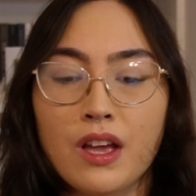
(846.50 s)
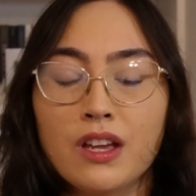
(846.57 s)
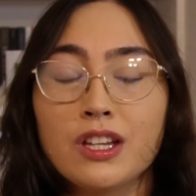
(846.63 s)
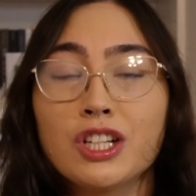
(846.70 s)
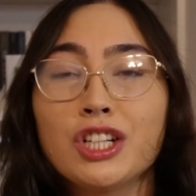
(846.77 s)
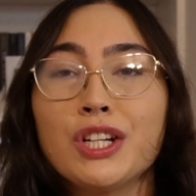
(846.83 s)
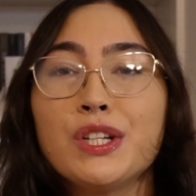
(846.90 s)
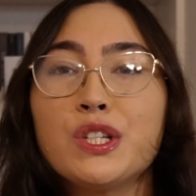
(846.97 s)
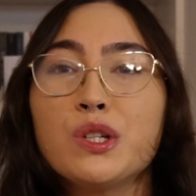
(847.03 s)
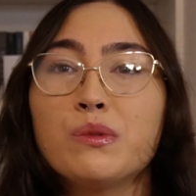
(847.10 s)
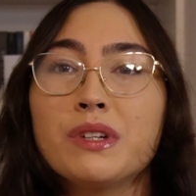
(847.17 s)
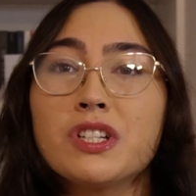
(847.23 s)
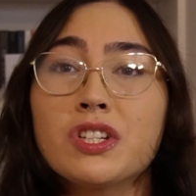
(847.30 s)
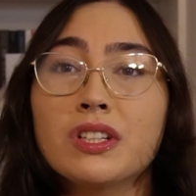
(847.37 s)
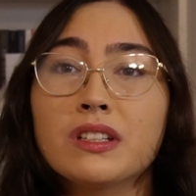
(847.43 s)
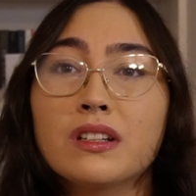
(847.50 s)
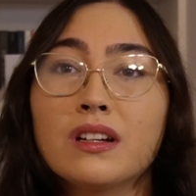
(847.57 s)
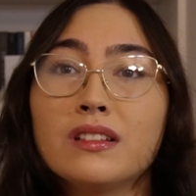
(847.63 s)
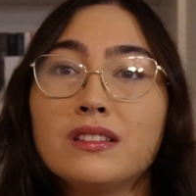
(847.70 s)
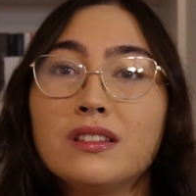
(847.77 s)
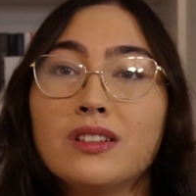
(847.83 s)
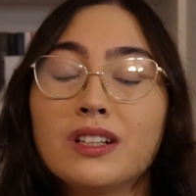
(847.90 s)
Your intuition
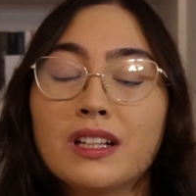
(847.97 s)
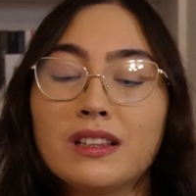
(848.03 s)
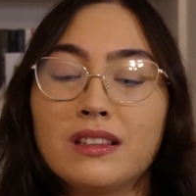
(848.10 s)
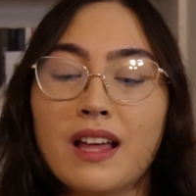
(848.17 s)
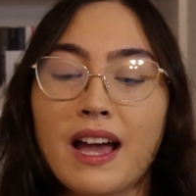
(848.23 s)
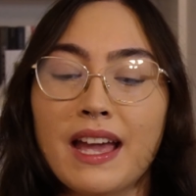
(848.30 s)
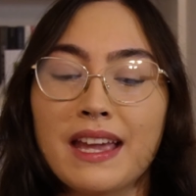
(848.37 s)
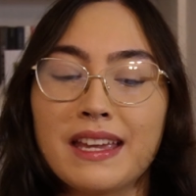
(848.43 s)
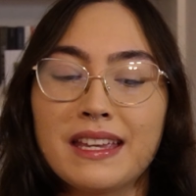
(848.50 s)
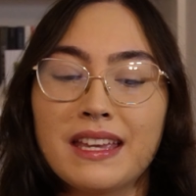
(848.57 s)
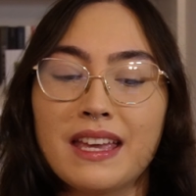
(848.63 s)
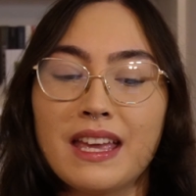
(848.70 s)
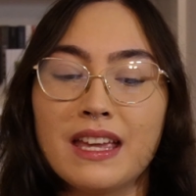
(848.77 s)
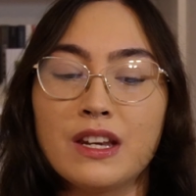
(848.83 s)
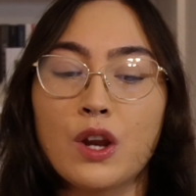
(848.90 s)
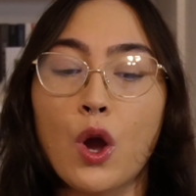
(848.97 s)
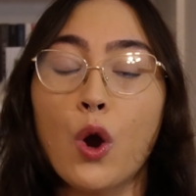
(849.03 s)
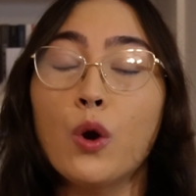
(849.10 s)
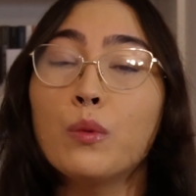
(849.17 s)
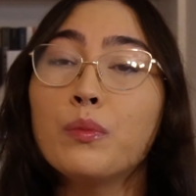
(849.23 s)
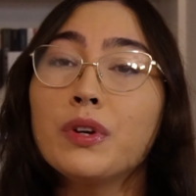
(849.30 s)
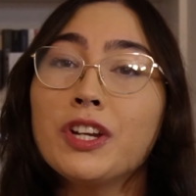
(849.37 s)
could look like an
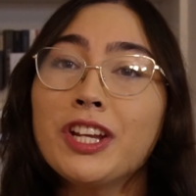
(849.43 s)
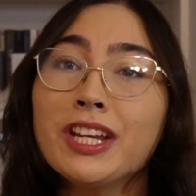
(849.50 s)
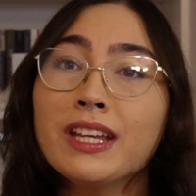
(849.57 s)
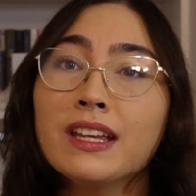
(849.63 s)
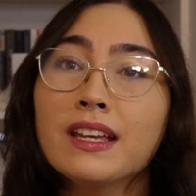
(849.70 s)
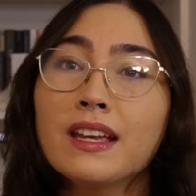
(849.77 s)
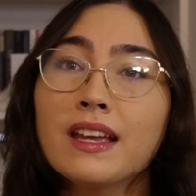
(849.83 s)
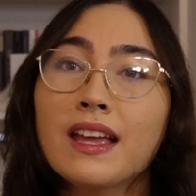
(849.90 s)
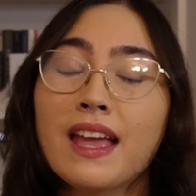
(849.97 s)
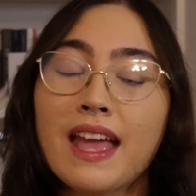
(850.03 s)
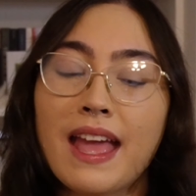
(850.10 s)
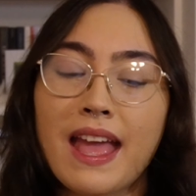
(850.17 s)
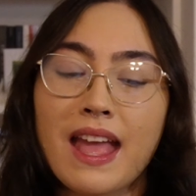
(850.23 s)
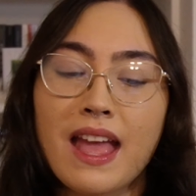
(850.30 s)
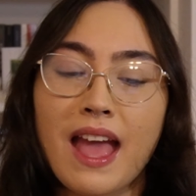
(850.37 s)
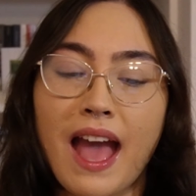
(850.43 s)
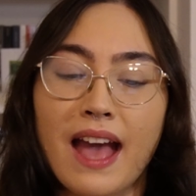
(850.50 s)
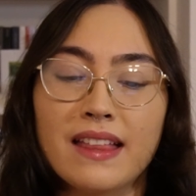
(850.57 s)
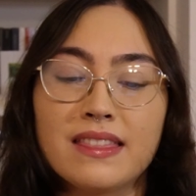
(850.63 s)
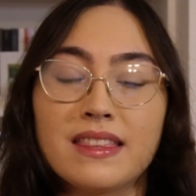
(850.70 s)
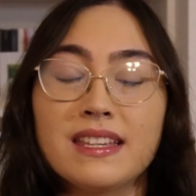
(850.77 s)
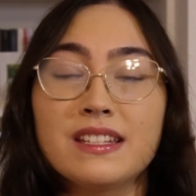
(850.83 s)
opening
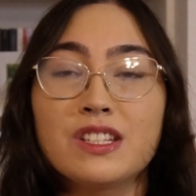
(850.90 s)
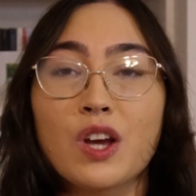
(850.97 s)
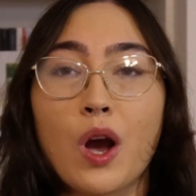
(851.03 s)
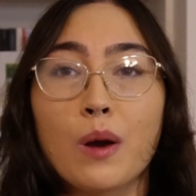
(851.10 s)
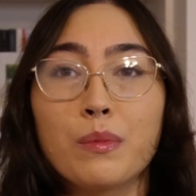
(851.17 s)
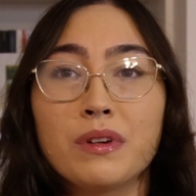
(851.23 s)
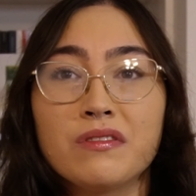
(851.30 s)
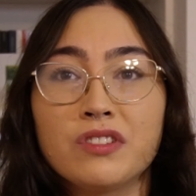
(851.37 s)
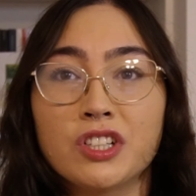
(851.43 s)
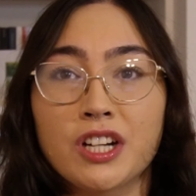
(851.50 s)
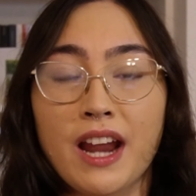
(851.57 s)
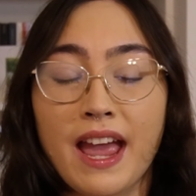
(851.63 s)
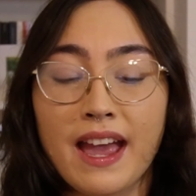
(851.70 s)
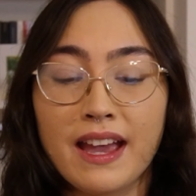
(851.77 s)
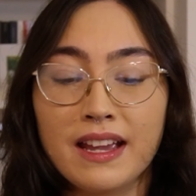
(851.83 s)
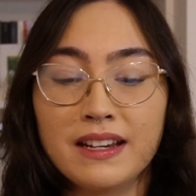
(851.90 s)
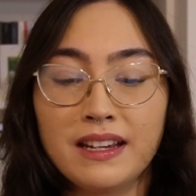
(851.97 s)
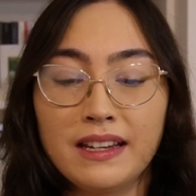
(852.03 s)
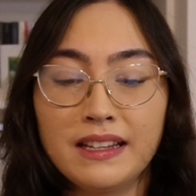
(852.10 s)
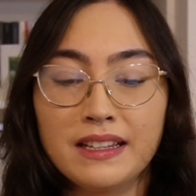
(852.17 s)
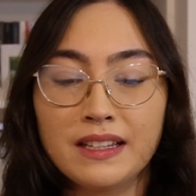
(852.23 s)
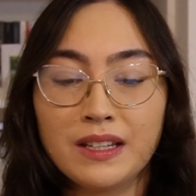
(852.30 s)
at the top of your
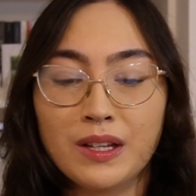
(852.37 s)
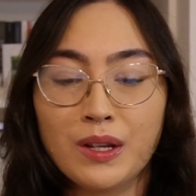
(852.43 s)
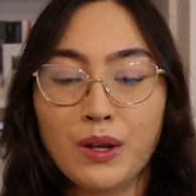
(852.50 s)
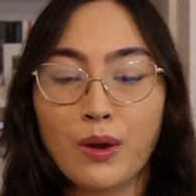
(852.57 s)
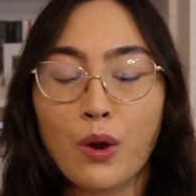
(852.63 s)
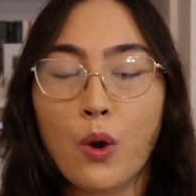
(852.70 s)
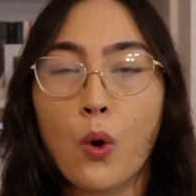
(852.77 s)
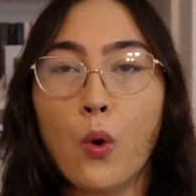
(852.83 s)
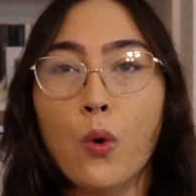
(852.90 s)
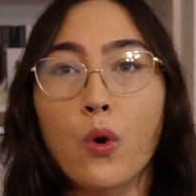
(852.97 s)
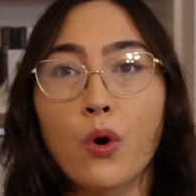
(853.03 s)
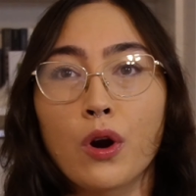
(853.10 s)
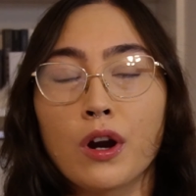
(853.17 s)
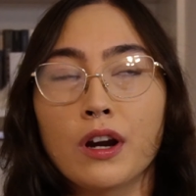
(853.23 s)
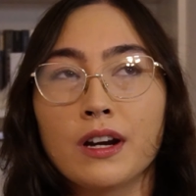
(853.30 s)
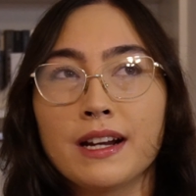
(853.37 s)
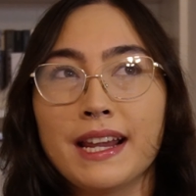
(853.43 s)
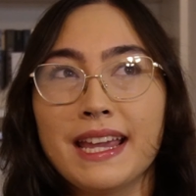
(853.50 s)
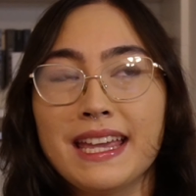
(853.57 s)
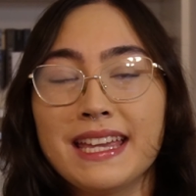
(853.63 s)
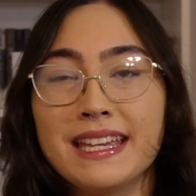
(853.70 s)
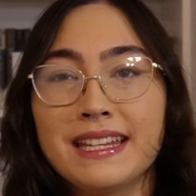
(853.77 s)
head or
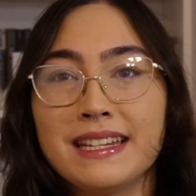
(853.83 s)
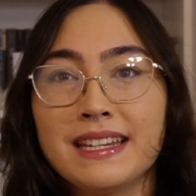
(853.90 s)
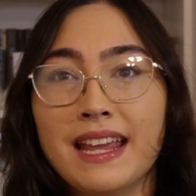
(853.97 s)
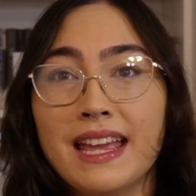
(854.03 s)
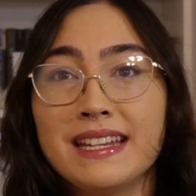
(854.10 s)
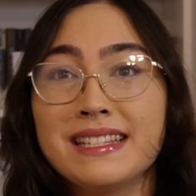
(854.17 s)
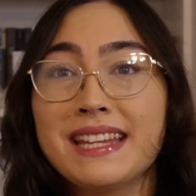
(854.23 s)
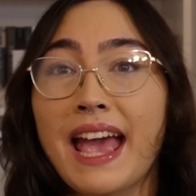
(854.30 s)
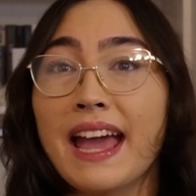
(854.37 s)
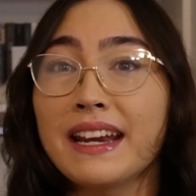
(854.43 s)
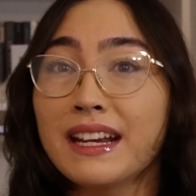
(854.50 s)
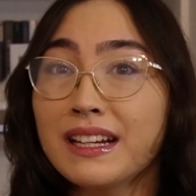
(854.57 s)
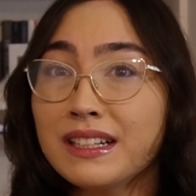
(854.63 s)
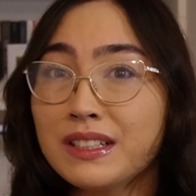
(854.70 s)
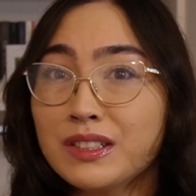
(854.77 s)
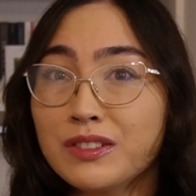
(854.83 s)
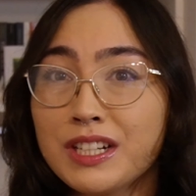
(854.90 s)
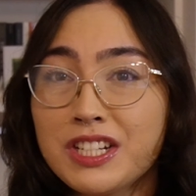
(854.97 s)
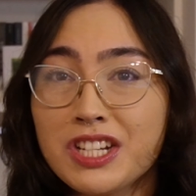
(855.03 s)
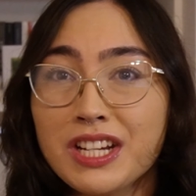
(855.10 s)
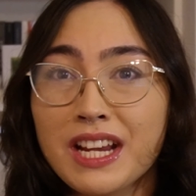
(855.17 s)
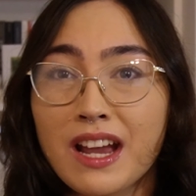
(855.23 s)
an antenna
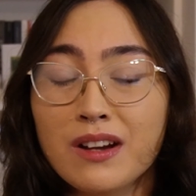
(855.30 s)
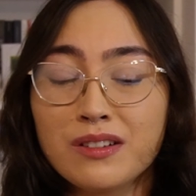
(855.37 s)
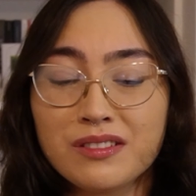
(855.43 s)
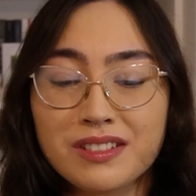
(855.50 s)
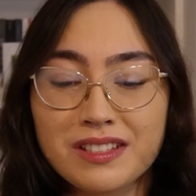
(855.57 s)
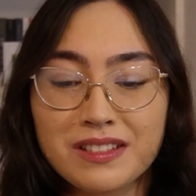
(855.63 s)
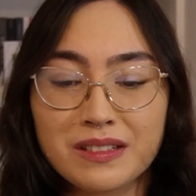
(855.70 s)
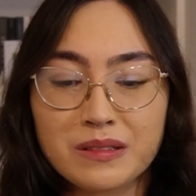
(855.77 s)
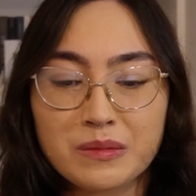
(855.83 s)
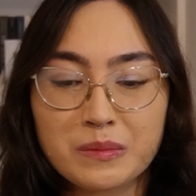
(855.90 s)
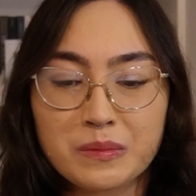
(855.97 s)
reaching out.